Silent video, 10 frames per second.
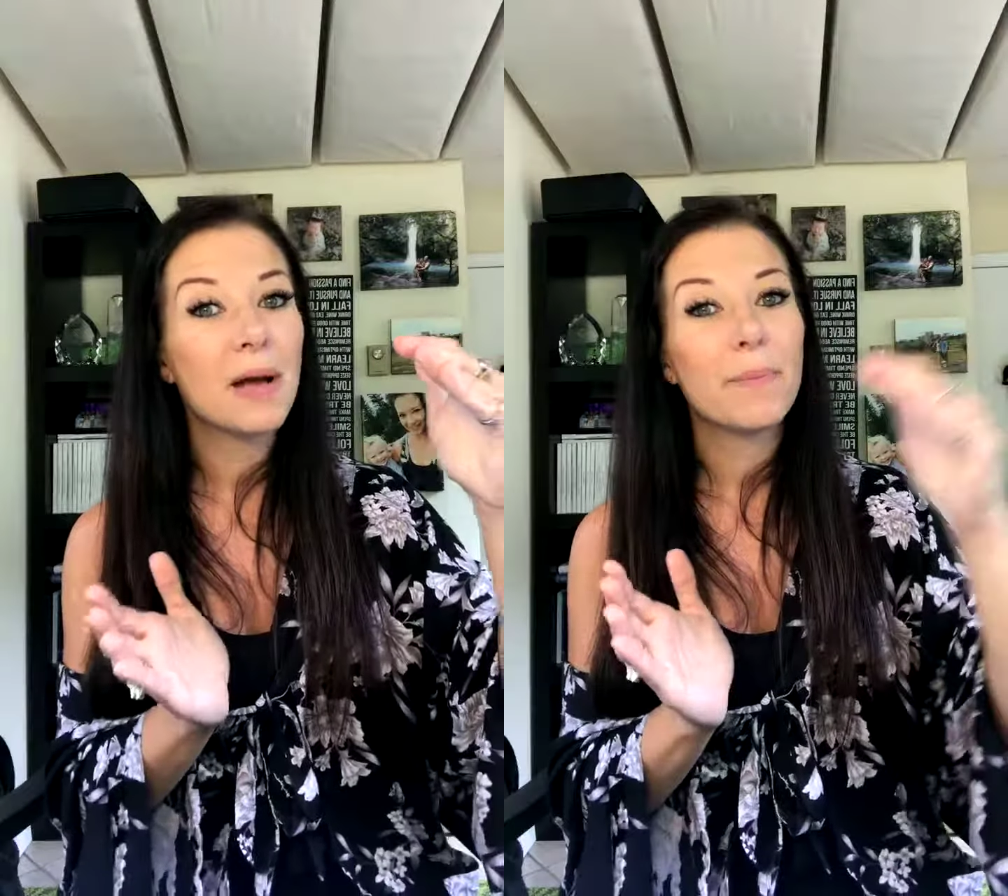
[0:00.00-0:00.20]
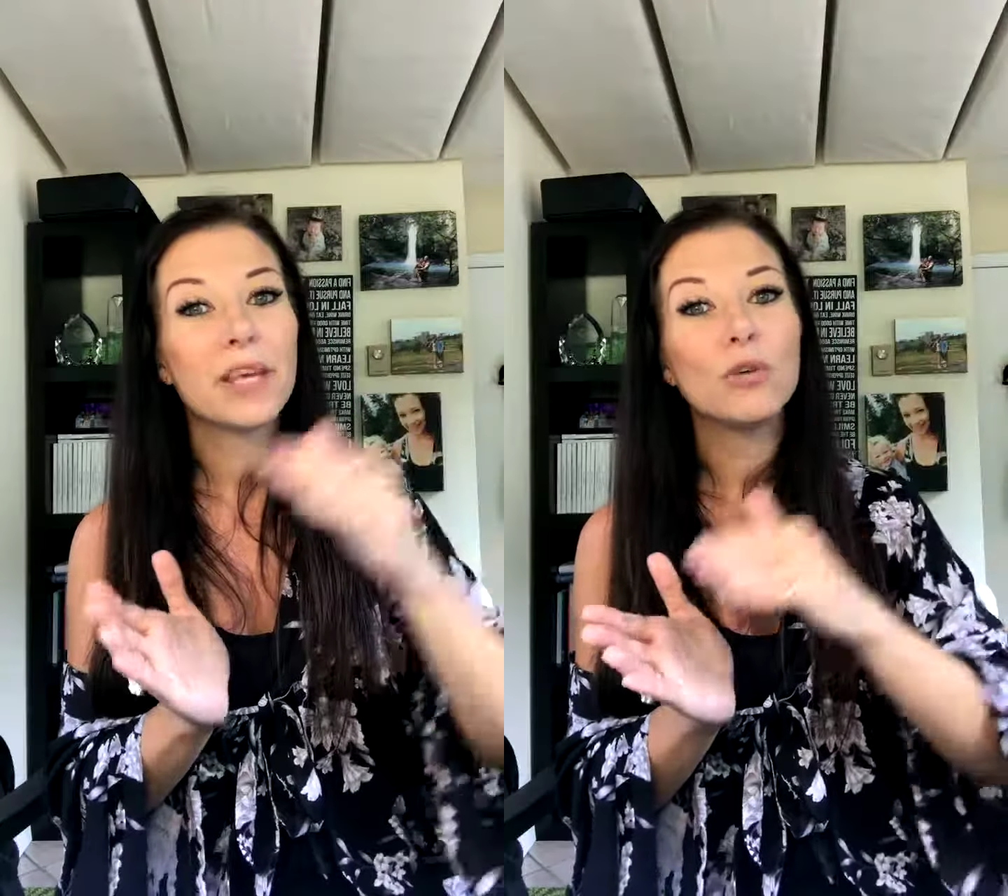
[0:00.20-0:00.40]

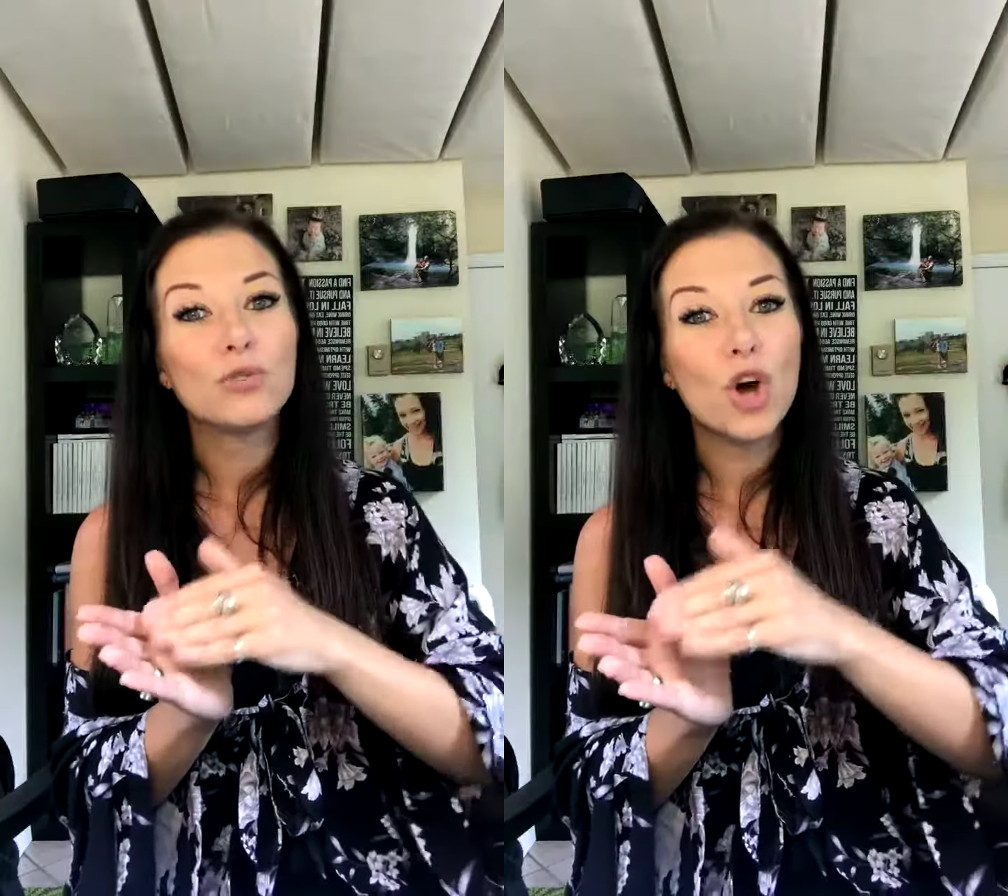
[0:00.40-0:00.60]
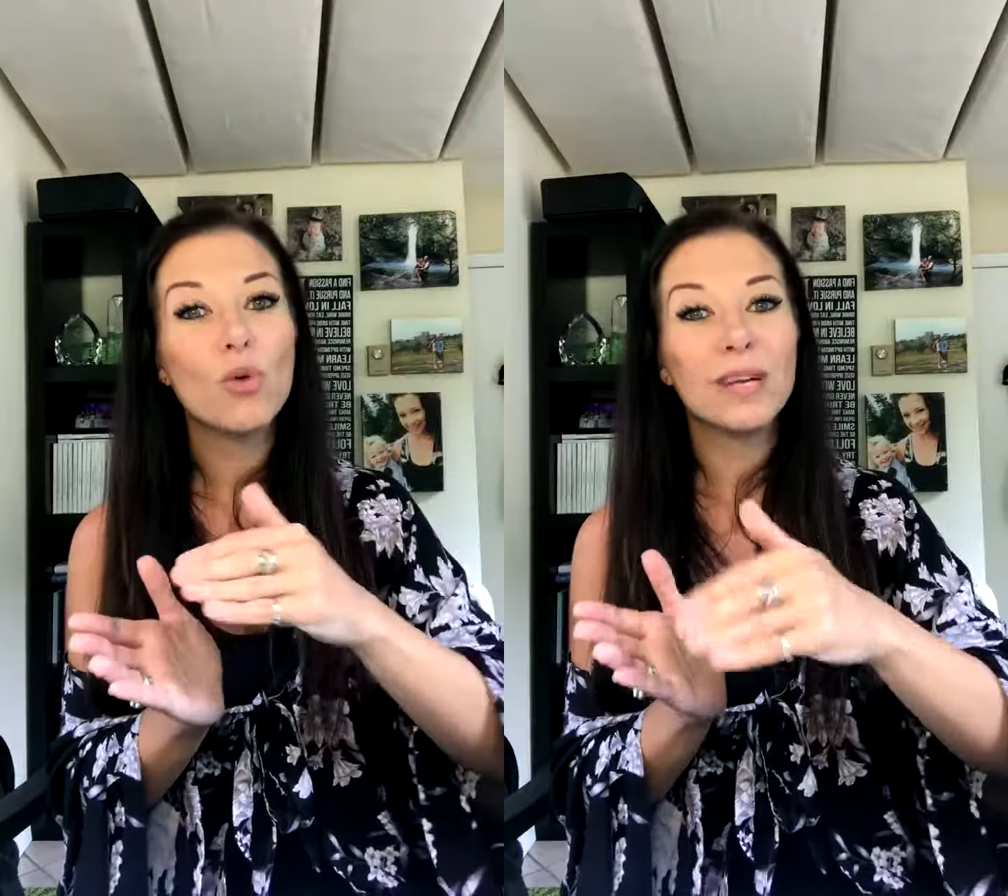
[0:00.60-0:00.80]
but you
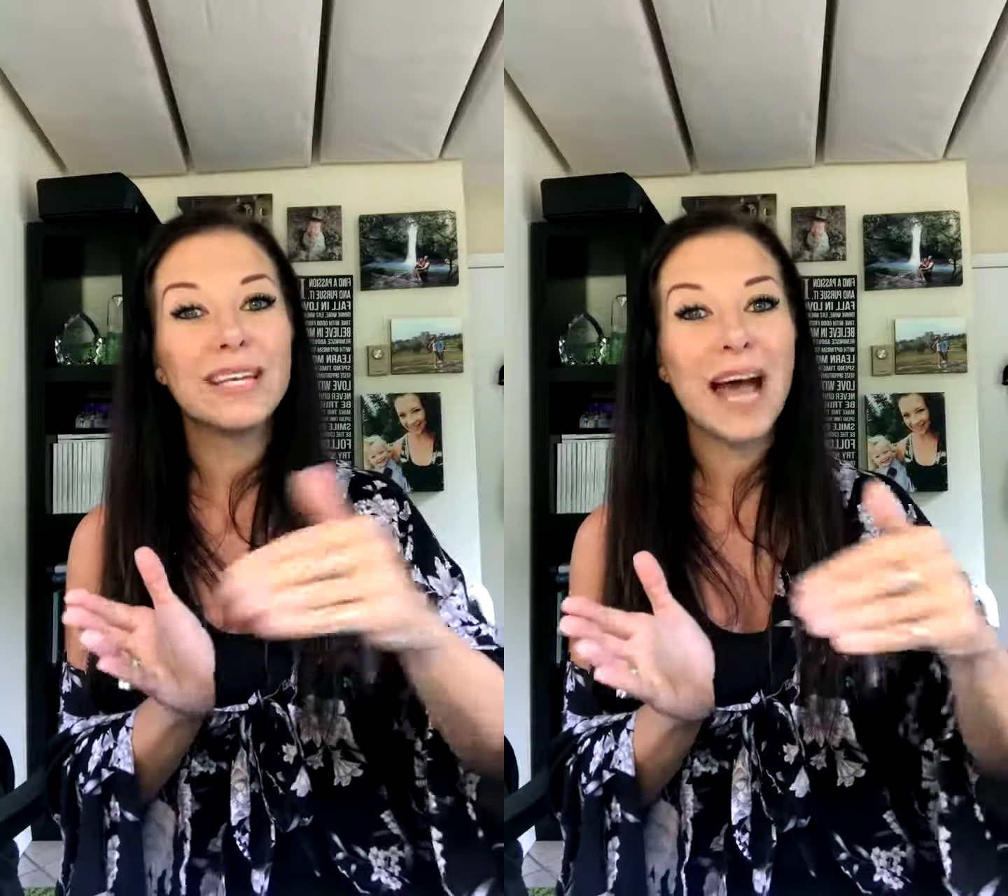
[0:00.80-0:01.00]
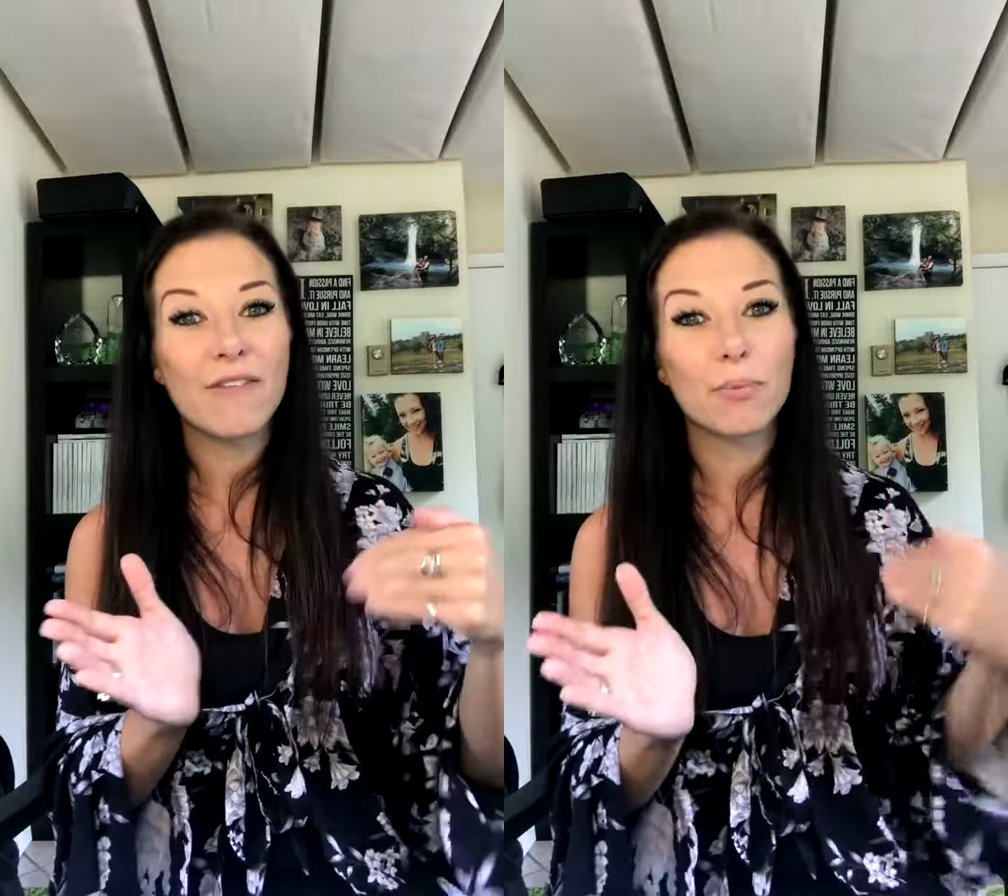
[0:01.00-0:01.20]
don't need to have a